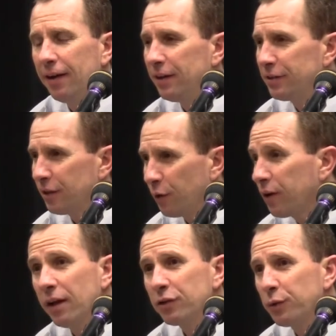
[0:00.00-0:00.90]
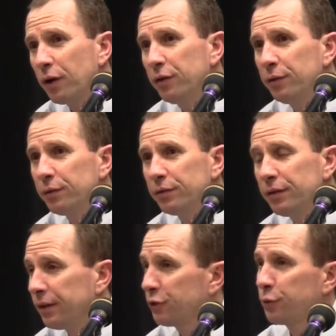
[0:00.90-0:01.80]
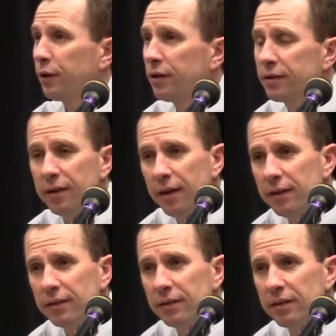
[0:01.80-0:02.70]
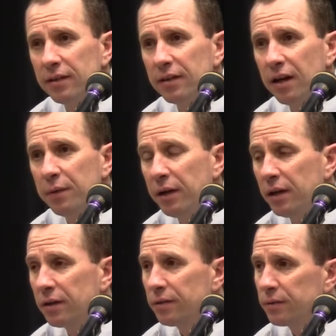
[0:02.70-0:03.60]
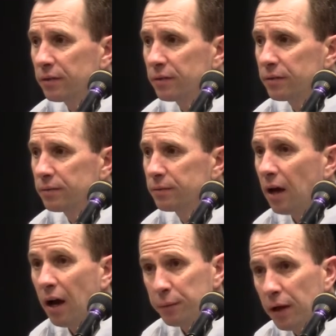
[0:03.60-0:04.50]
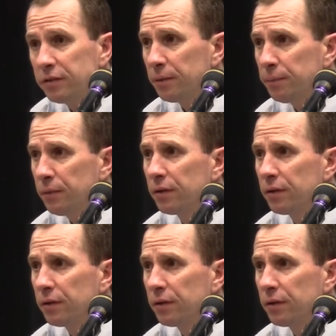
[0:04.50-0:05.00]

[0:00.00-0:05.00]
He said, okay, that's what I'll do. And that's what he did tonight. I mean, God bless him.